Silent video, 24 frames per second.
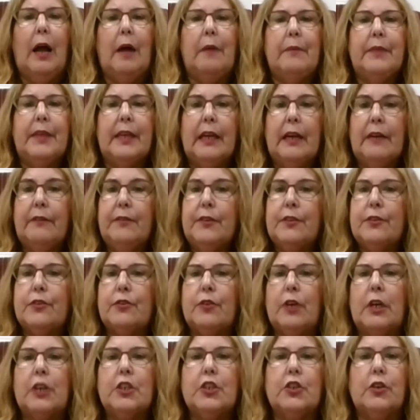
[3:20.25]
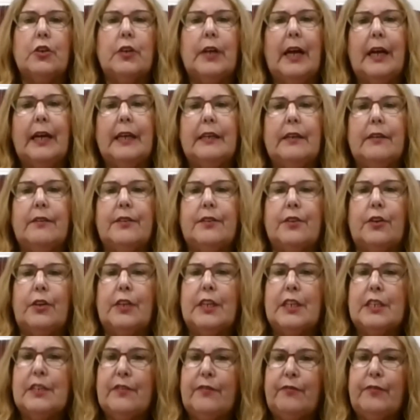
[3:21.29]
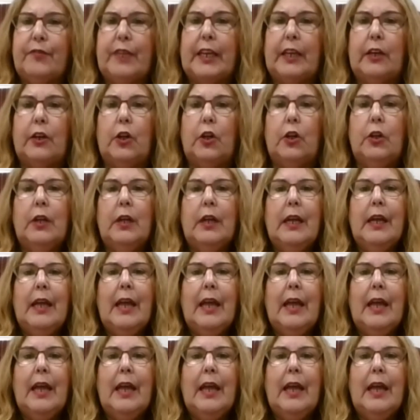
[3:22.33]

the infrastructure kind of starting to fail.